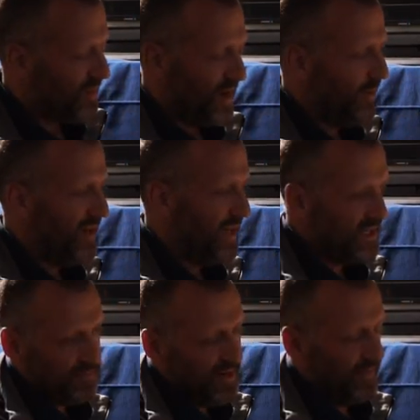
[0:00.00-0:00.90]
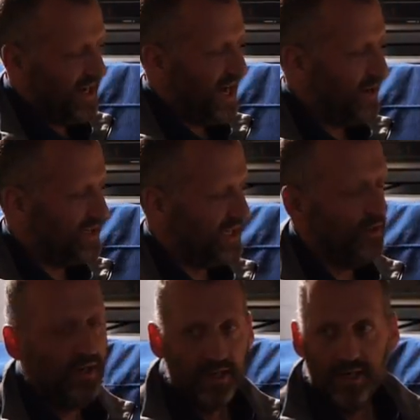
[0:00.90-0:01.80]
30 minutes, maybe an hour.
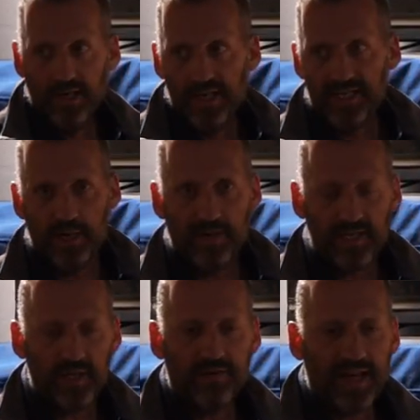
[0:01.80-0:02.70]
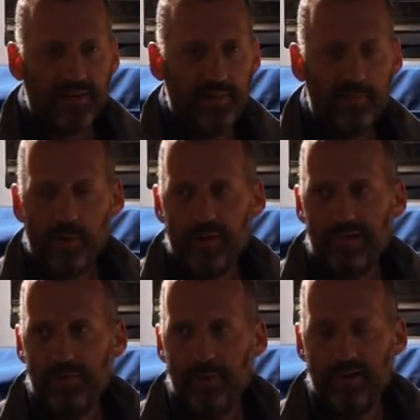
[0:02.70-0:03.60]
So, so we're sort of like, maybe
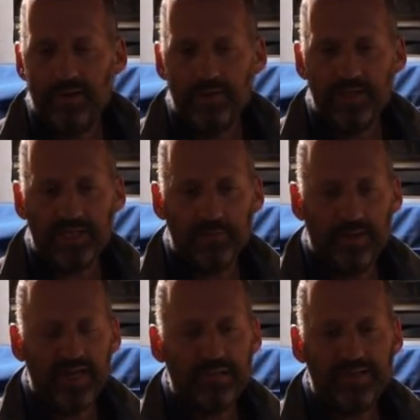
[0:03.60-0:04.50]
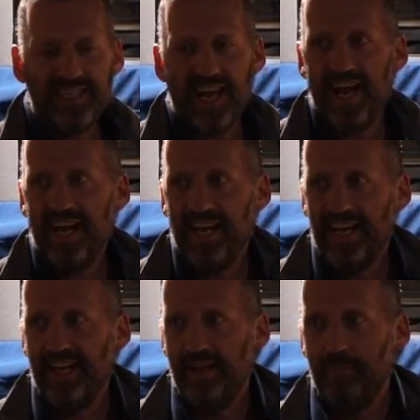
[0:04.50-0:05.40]
we're, we're, just, we're under a
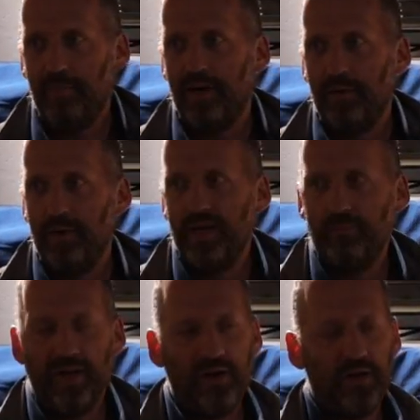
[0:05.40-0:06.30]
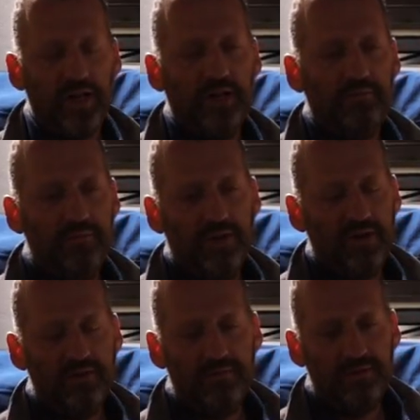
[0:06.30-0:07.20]
day in, but we're, we're not, a,
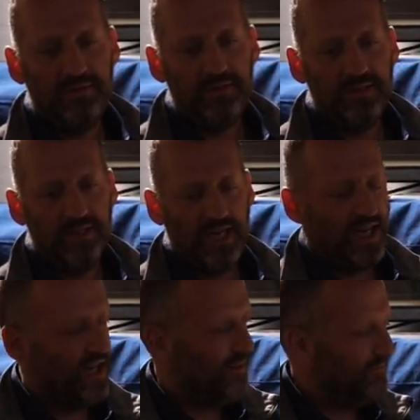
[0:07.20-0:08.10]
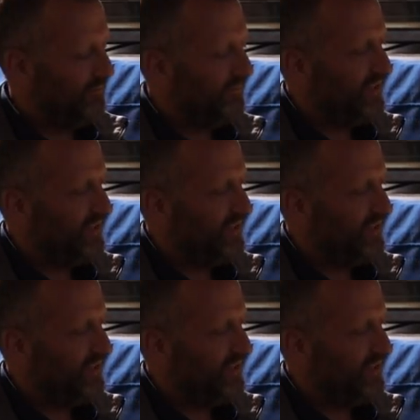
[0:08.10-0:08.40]
not um,